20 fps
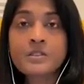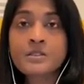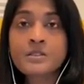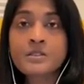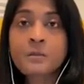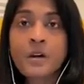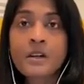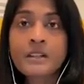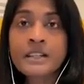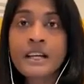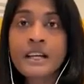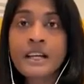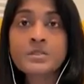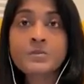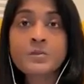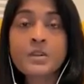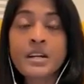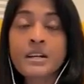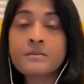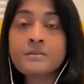of this
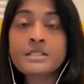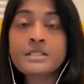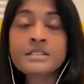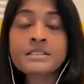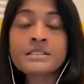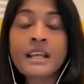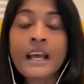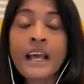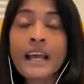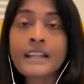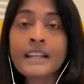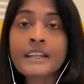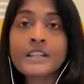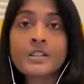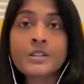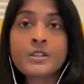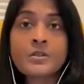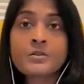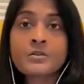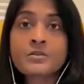podcast where I'm just
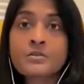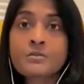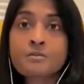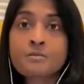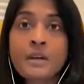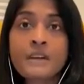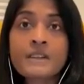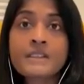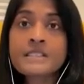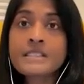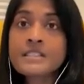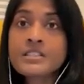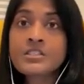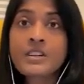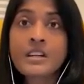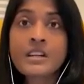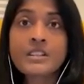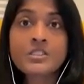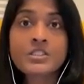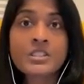handing you parenting
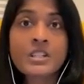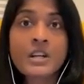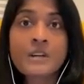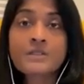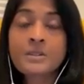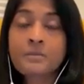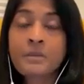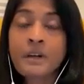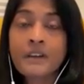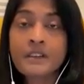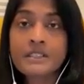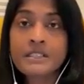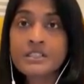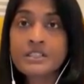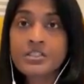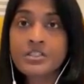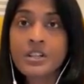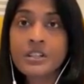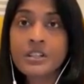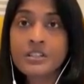strategy after
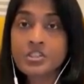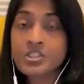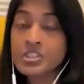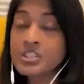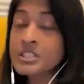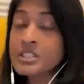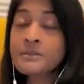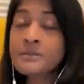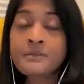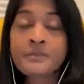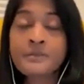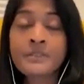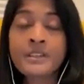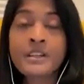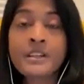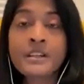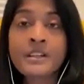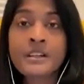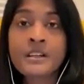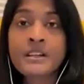parenting strategy,
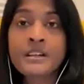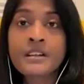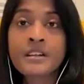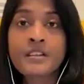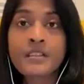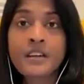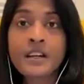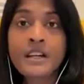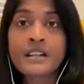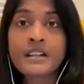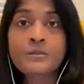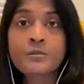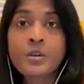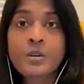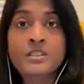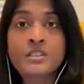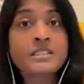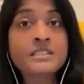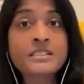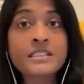right?
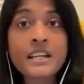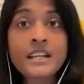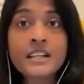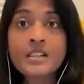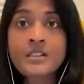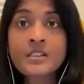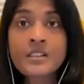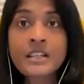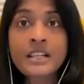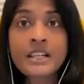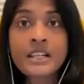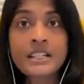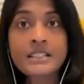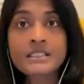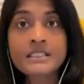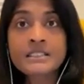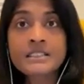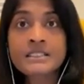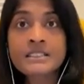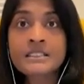What to say to your
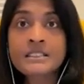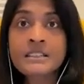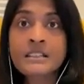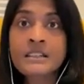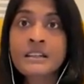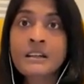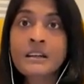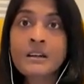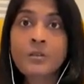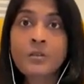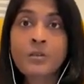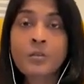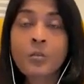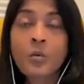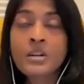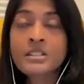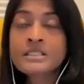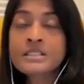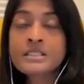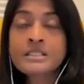kids,
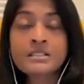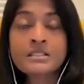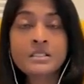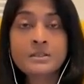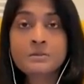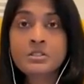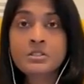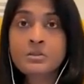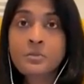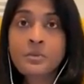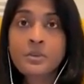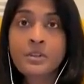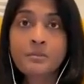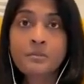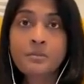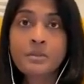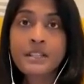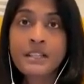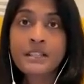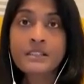what systems to put
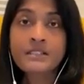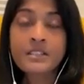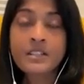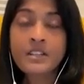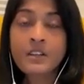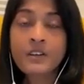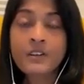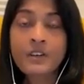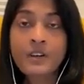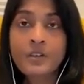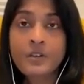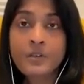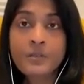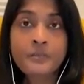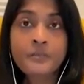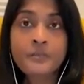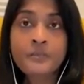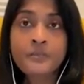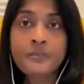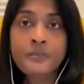in place at your
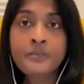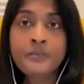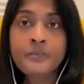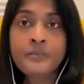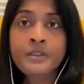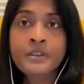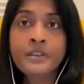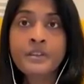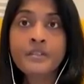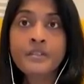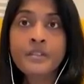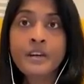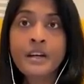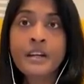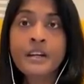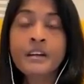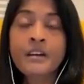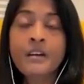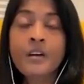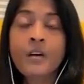home,
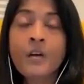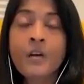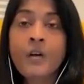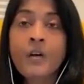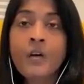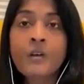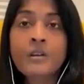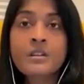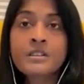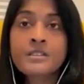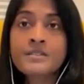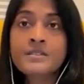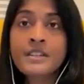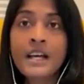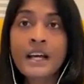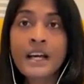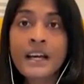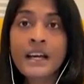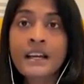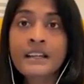right? All of
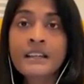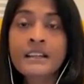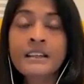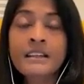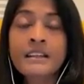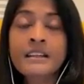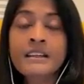that